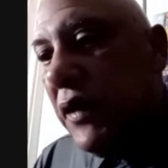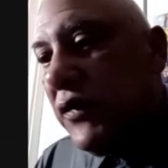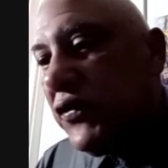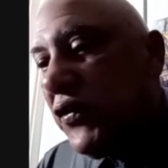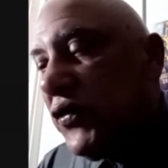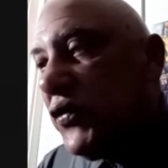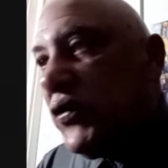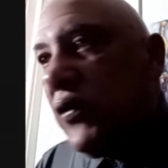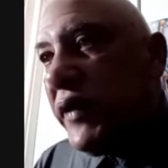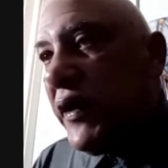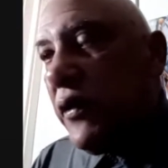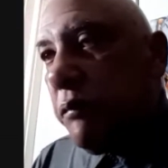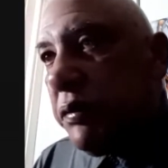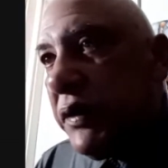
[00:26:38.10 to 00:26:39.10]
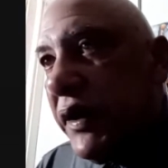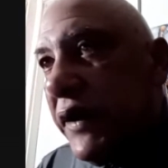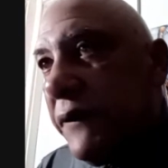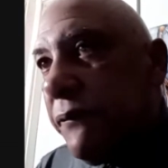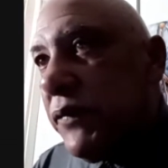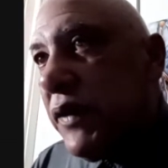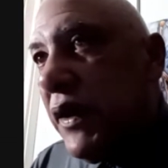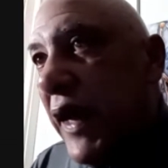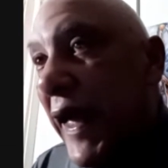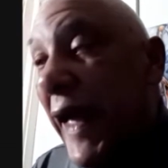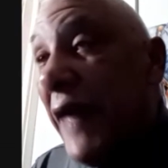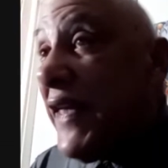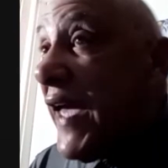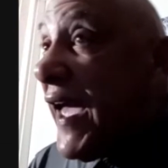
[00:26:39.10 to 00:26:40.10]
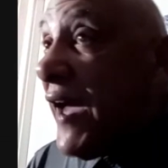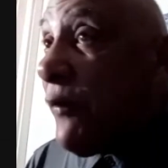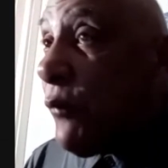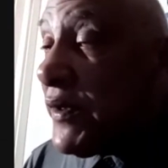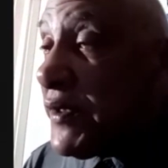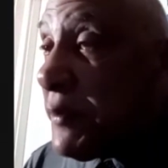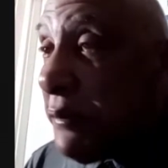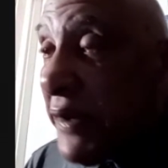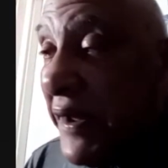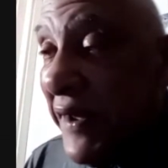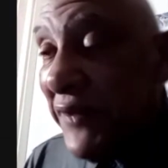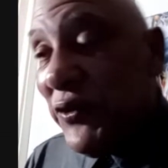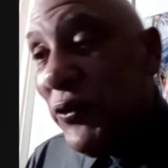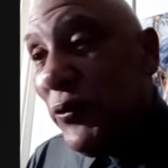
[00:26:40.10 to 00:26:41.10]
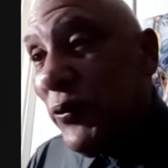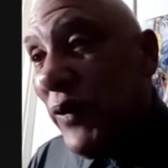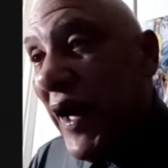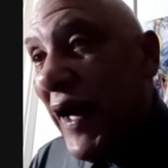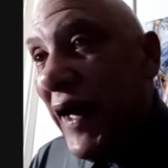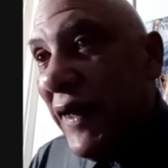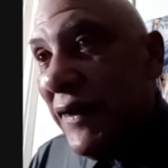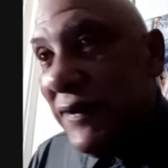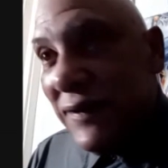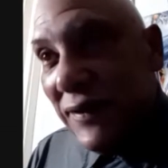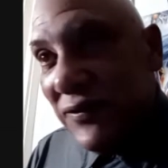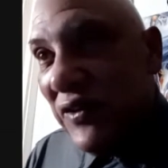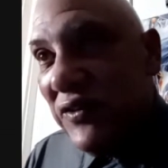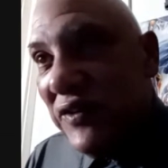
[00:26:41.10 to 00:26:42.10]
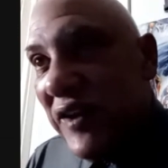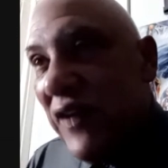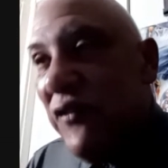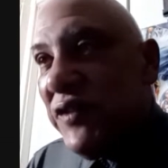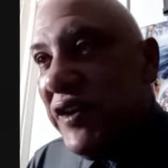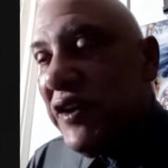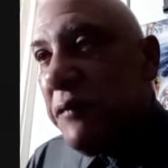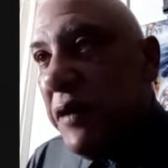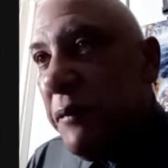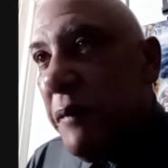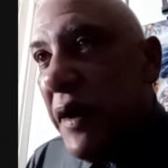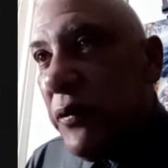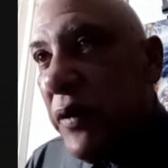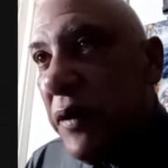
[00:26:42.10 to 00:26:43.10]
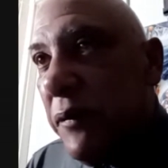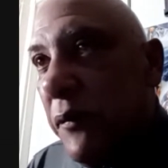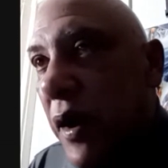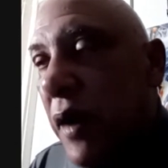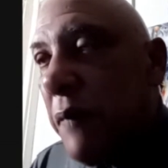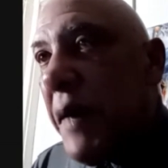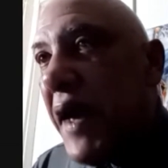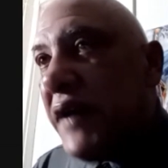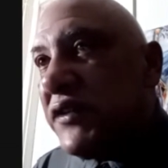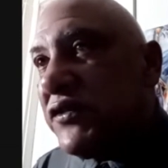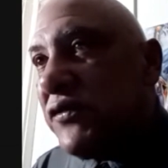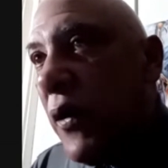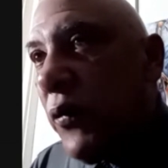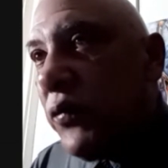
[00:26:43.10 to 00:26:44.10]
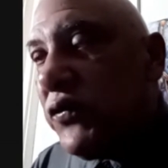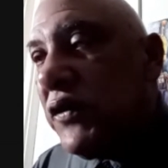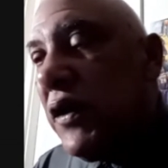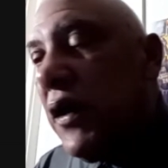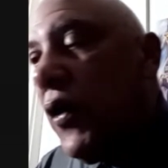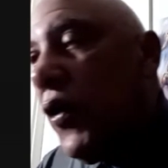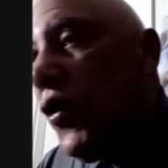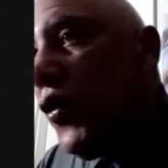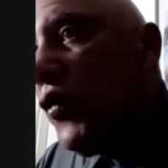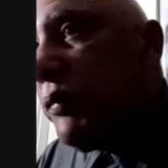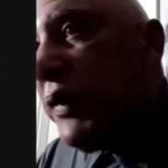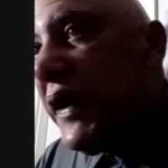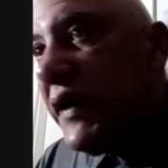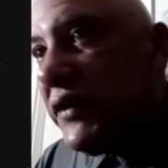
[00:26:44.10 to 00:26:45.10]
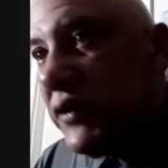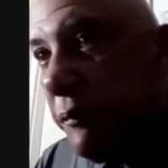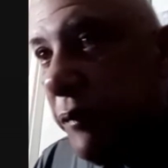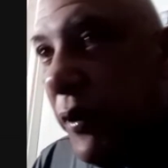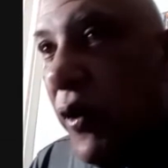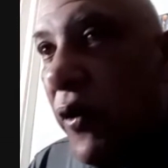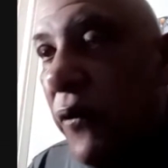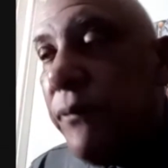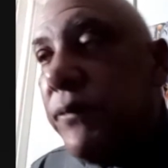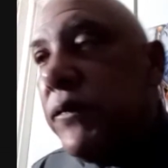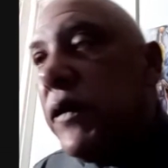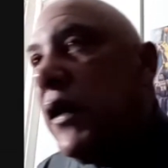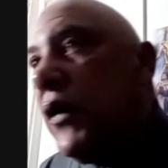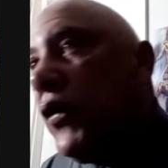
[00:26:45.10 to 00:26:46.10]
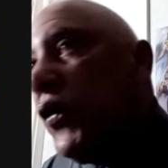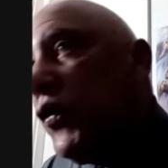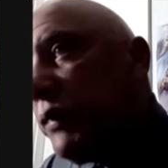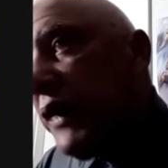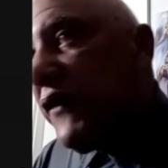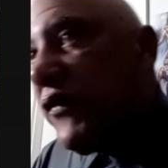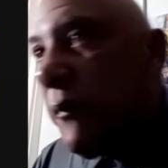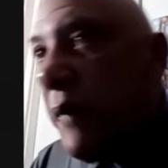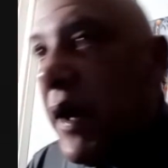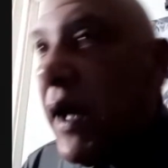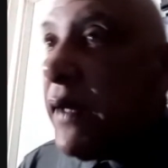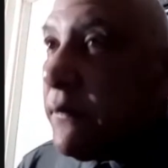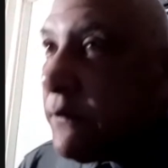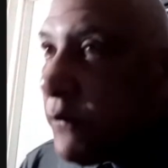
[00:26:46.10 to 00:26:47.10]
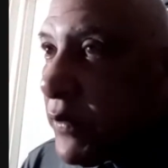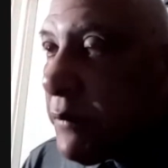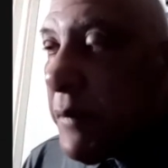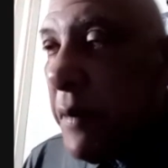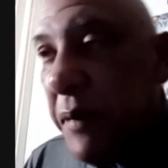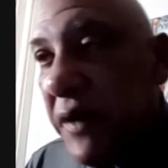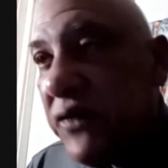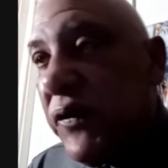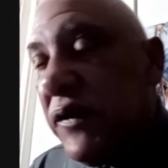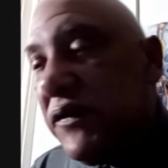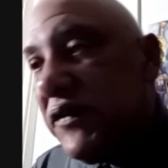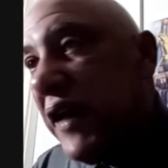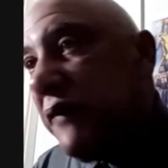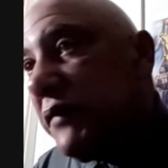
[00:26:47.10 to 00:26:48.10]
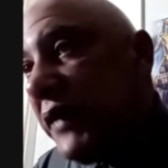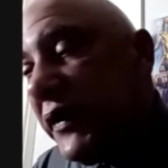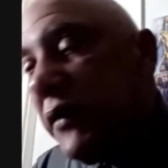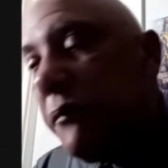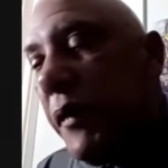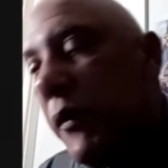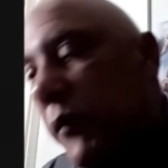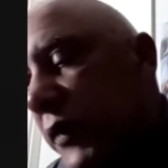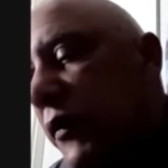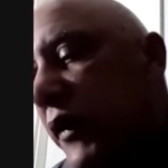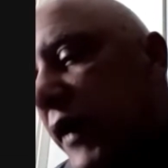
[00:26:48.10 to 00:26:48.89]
So you know they don't play. And they have one of the players who I is near and dear to me, by the way, Max Strauss, who played at DePaul, who played for one of my best friends, Dave later. But we don't